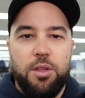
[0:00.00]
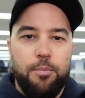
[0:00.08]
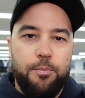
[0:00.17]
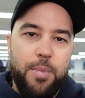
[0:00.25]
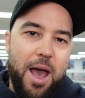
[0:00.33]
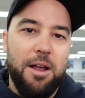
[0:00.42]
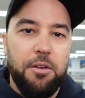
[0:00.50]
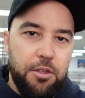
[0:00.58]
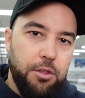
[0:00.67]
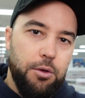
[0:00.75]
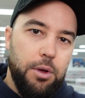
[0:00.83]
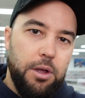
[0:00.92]
the back of the
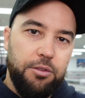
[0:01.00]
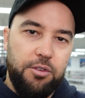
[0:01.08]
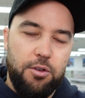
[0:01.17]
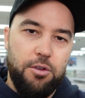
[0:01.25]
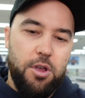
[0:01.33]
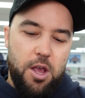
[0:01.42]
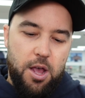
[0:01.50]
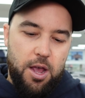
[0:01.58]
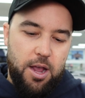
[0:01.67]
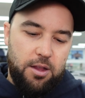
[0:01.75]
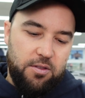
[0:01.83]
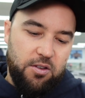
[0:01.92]
lure. So
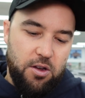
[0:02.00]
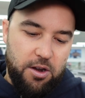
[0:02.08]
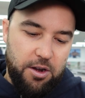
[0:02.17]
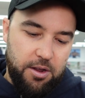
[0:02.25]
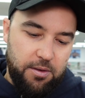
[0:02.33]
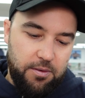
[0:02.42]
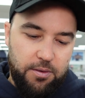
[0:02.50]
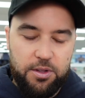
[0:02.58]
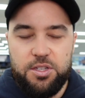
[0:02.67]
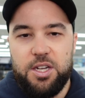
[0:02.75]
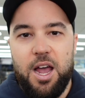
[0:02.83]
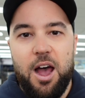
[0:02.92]
it's kind of, well,
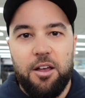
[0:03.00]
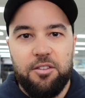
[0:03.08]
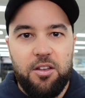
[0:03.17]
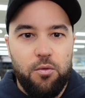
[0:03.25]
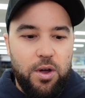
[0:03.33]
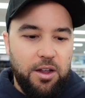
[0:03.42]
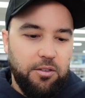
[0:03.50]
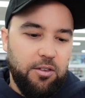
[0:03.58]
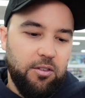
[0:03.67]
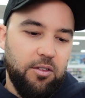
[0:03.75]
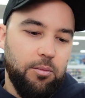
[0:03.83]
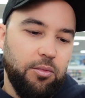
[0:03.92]
it's a casting weight
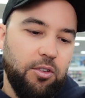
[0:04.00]
system.